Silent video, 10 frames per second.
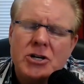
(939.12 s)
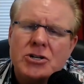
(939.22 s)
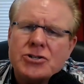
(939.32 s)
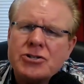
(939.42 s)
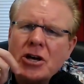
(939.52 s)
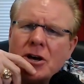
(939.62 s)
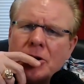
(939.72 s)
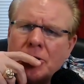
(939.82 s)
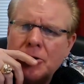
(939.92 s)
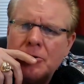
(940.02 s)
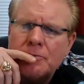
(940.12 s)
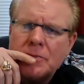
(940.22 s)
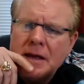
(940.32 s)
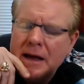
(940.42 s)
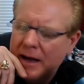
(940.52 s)
So,
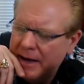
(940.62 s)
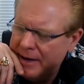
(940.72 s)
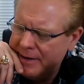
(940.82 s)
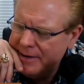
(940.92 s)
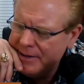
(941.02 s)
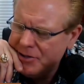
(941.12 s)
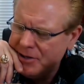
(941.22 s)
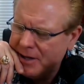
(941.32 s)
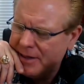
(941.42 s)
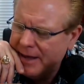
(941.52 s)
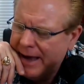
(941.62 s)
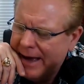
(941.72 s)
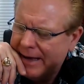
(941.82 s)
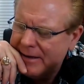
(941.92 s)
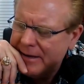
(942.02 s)
in addition to
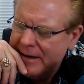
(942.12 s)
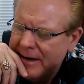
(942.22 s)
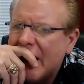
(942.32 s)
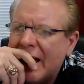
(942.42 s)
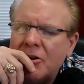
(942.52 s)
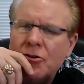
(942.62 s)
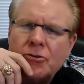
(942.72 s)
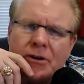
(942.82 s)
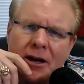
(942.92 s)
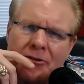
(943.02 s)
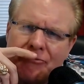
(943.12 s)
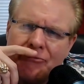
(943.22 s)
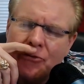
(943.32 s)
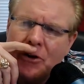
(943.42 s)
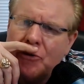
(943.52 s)
that, I know you've got a
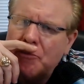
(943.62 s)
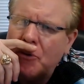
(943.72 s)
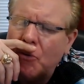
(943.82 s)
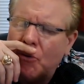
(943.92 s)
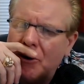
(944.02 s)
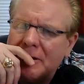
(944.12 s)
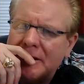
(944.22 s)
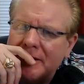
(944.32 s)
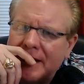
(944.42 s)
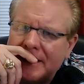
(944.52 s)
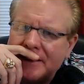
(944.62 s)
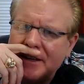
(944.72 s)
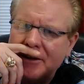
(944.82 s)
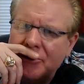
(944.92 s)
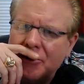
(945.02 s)
free report that
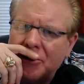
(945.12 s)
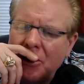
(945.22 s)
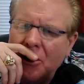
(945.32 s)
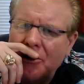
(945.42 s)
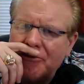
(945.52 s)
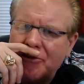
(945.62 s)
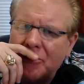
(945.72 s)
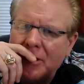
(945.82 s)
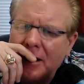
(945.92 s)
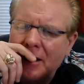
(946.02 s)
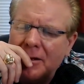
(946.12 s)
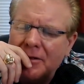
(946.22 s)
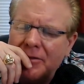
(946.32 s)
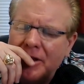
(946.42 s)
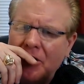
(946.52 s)
uh, you're going to offer
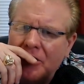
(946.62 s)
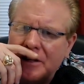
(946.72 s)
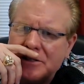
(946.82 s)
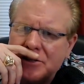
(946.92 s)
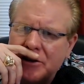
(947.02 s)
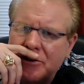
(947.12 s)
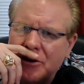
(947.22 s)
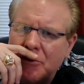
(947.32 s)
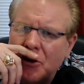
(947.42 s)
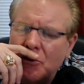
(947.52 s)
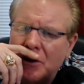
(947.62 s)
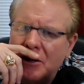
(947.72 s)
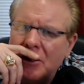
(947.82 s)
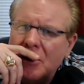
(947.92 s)
uh, the audience here in a moment.